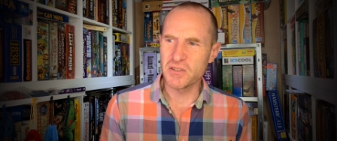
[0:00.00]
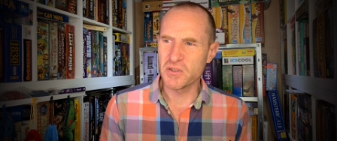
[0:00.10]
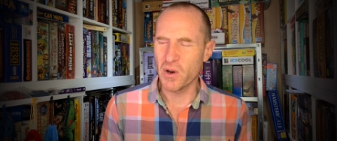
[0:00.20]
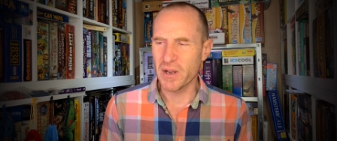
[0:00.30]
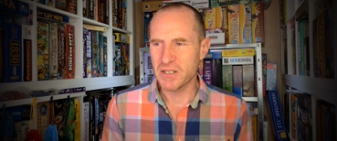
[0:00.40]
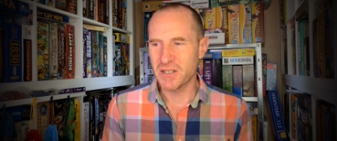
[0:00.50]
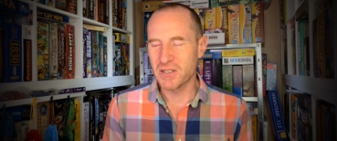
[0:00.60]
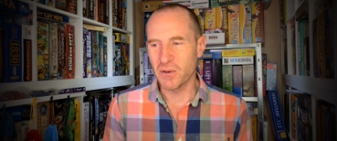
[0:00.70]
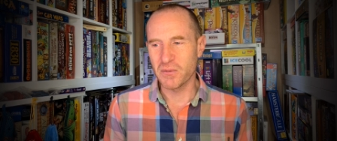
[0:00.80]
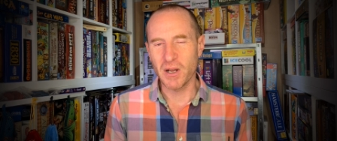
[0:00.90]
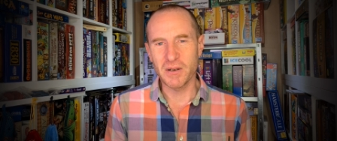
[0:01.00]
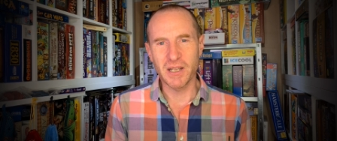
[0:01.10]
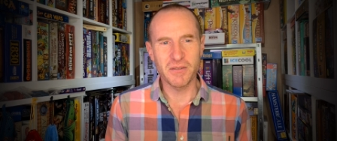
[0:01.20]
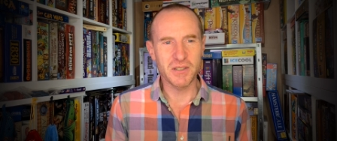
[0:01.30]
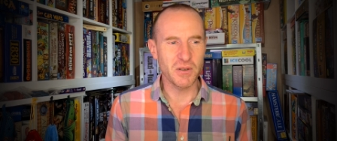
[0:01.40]
You've got to actually sort of go
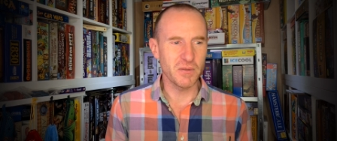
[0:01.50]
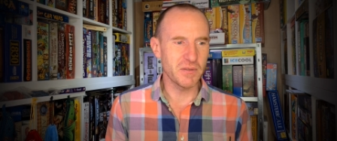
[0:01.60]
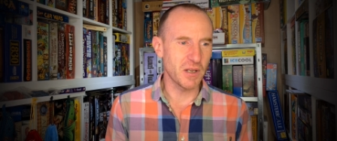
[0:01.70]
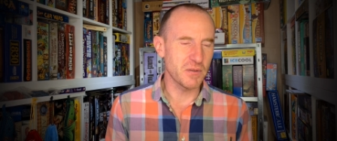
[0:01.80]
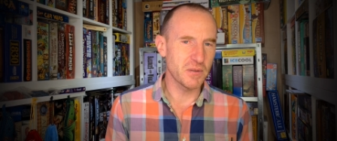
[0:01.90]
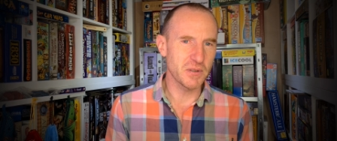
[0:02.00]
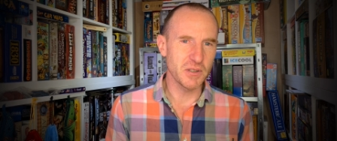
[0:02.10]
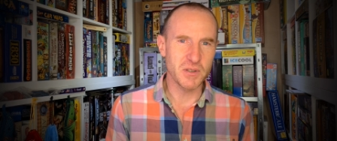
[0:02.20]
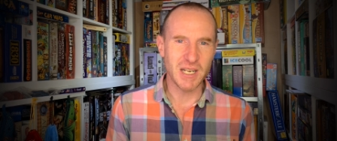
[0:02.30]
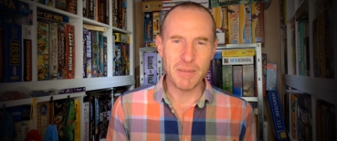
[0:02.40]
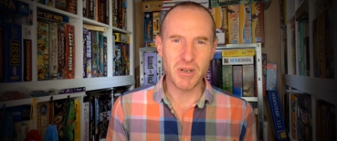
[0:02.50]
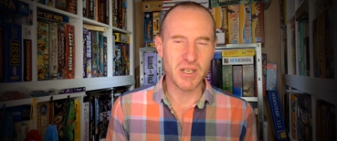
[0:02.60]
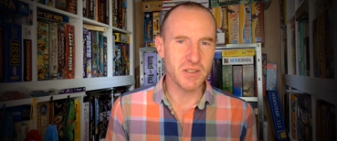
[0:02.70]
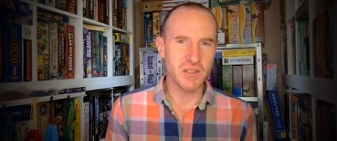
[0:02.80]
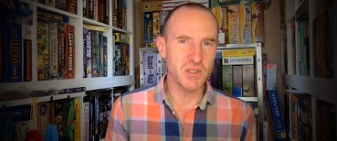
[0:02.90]
there and sort of, you know, use an
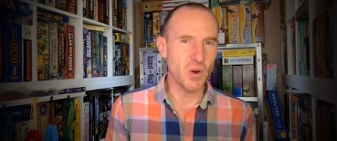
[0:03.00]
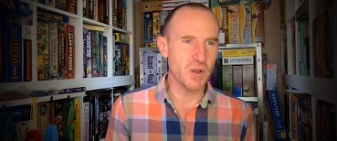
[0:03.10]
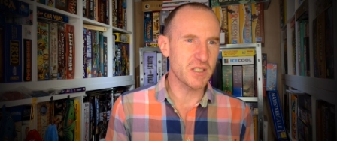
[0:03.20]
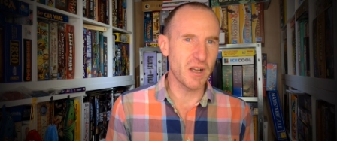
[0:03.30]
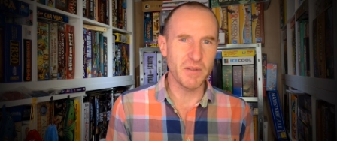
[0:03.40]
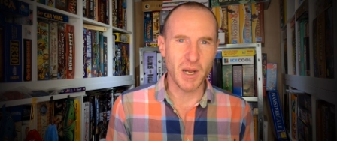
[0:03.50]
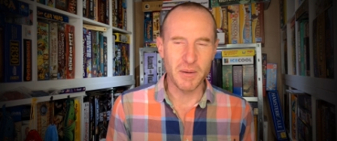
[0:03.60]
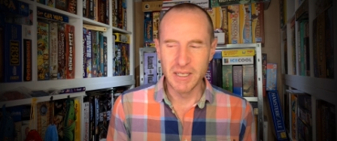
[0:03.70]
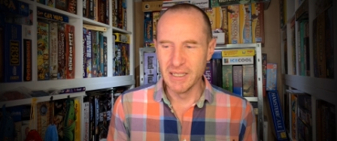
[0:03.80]
abacus to tot stuff up.